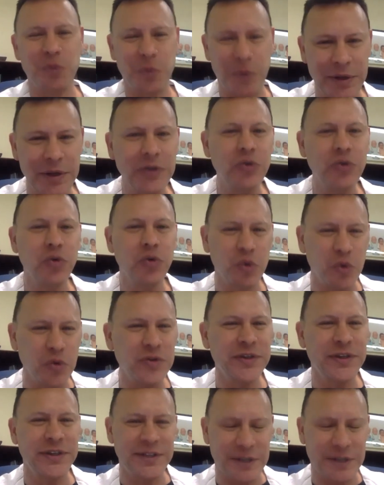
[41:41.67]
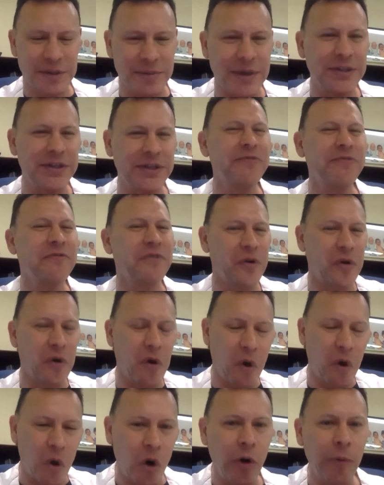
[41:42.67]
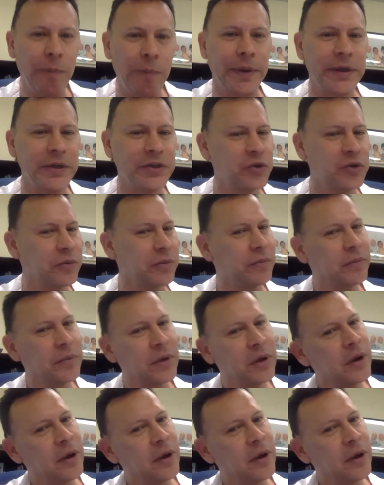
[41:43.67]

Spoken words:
we need to do systematically for all patients,